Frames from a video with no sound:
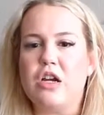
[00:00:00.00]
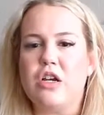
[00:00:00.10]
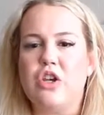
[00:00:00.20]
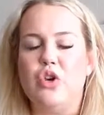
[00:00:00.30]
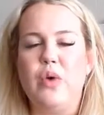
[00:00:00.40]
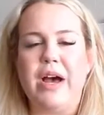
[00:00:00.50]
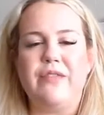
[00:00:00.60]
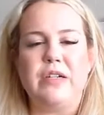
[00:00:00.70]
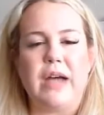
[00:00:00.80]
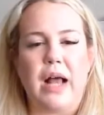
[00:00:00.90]
You have
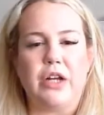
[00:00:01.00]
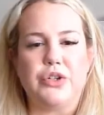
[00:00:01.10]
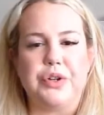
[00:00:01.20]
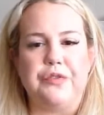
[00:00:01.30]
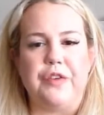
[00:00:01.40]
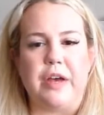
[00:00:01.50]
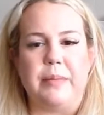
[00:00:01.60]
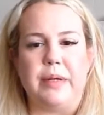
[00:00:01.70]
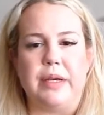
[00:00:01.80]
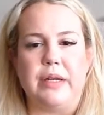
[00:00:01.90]
a Dollar Tree
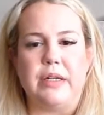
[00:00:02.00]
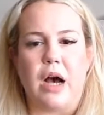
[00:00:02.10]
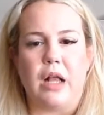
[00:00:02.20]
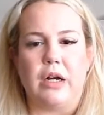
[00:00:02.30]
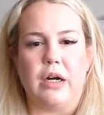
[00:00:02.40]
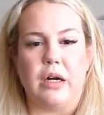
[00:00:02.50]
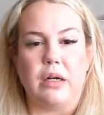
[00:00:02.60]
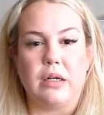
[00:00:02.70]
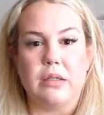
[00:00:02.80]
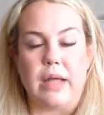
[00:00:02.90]
family
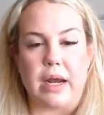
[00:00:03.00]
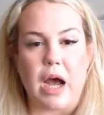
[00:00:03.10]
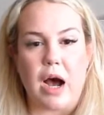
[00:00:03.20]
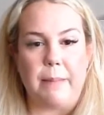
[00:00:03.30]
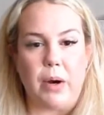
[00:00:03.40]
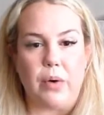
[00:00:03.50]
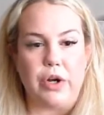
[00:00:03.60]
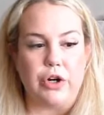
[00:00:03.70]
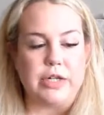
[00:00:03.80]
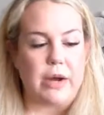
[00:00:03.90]
dollar like combo in
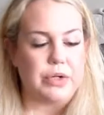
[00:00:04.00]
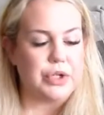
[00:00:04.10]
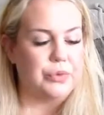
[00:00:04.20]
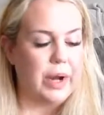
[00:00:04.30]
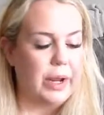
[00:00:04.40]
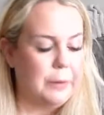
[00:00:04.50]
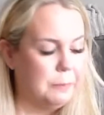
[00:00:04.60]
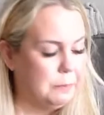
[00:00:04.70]
your town too, right?